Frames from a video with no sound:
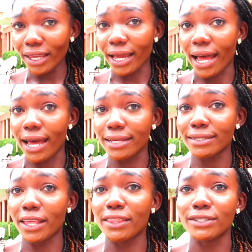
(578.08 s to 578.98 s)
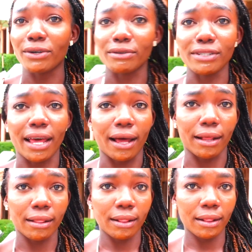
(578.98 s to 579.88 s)
Guys, this
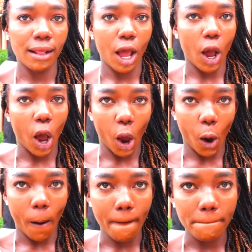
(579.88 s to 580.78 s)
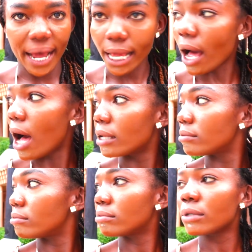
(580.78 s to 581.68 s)
hotel, oh my God,
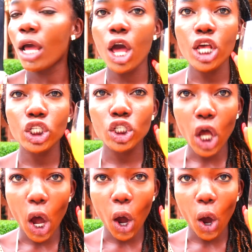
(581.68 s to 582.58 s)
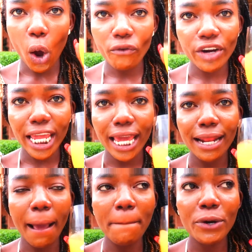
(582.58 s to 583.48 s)
so
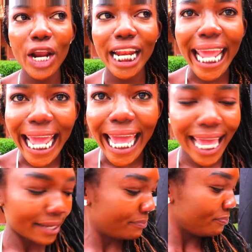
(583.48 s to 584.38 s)
freaking pretty.